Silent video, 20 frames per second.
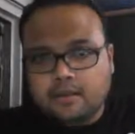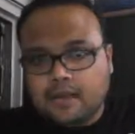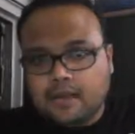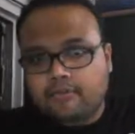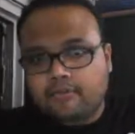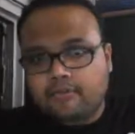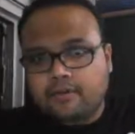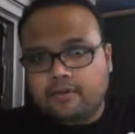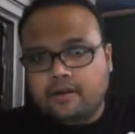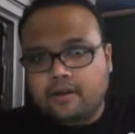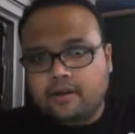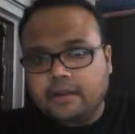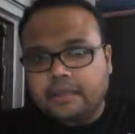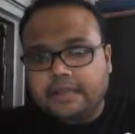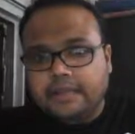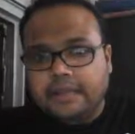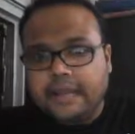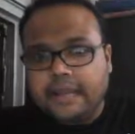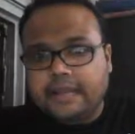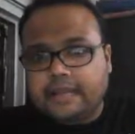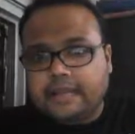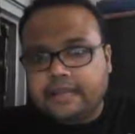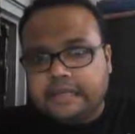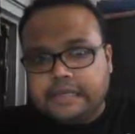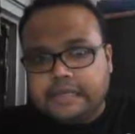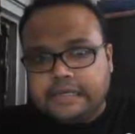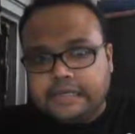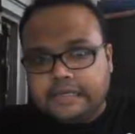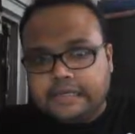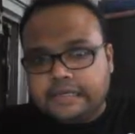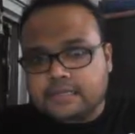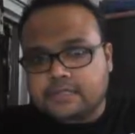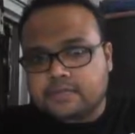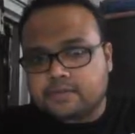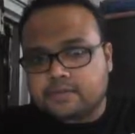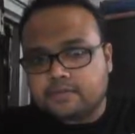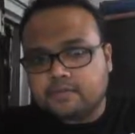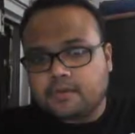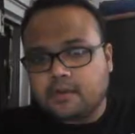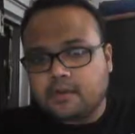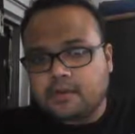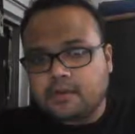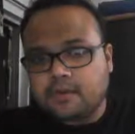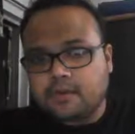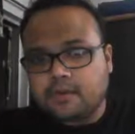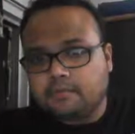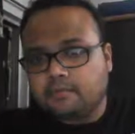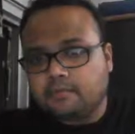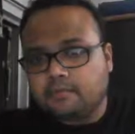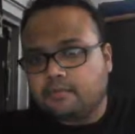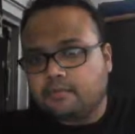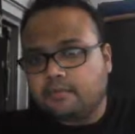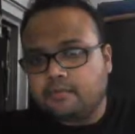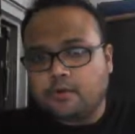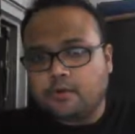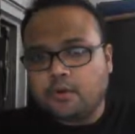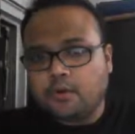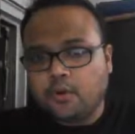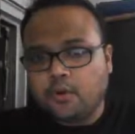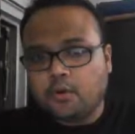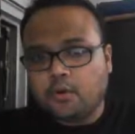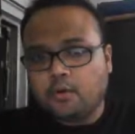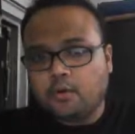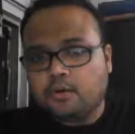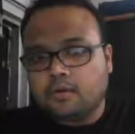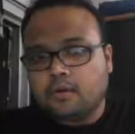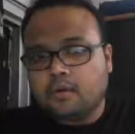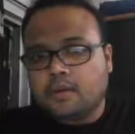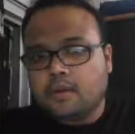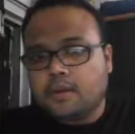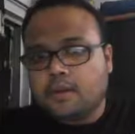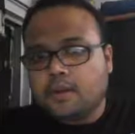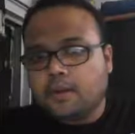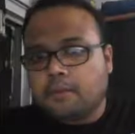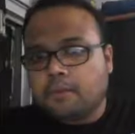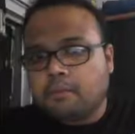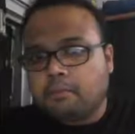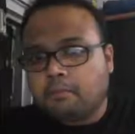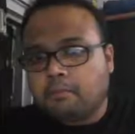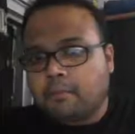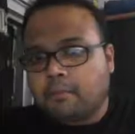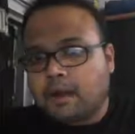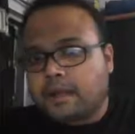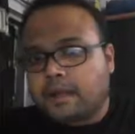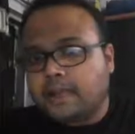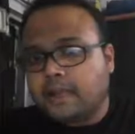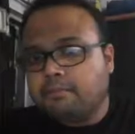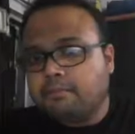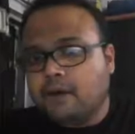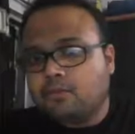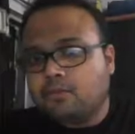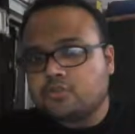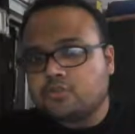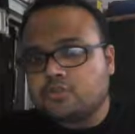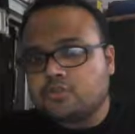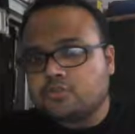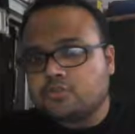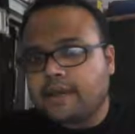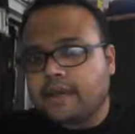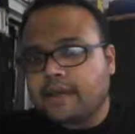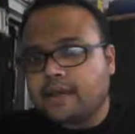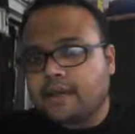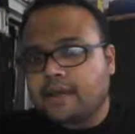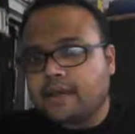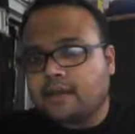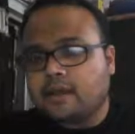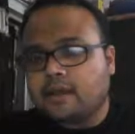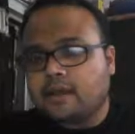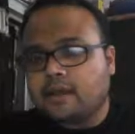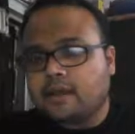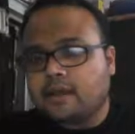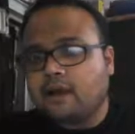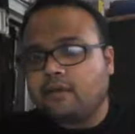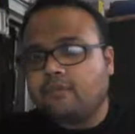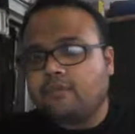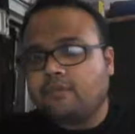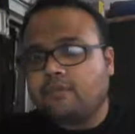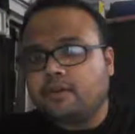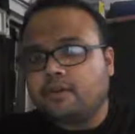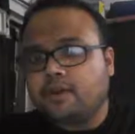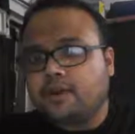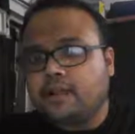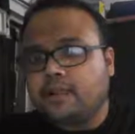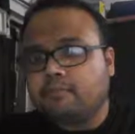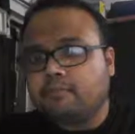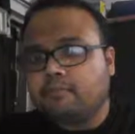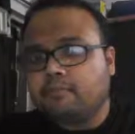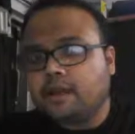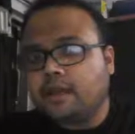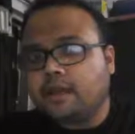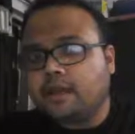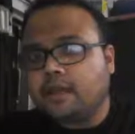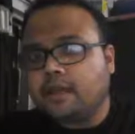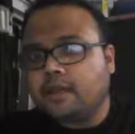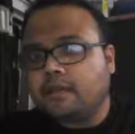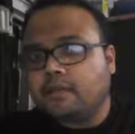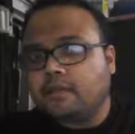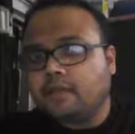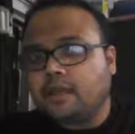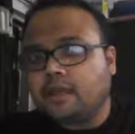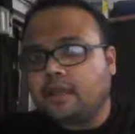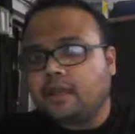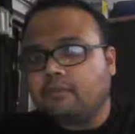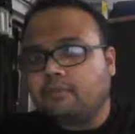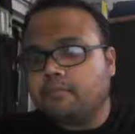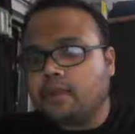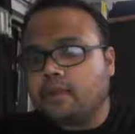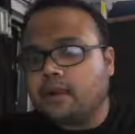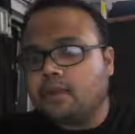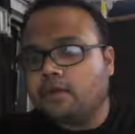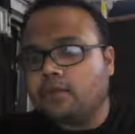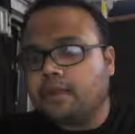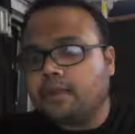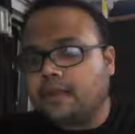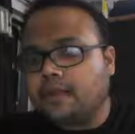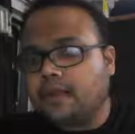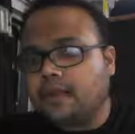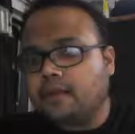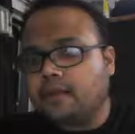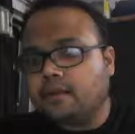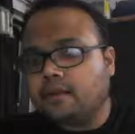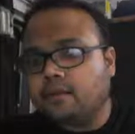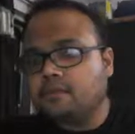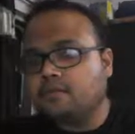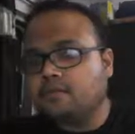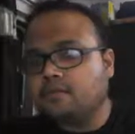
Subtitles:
After hitting this low, market bounced back. After that, market came down again.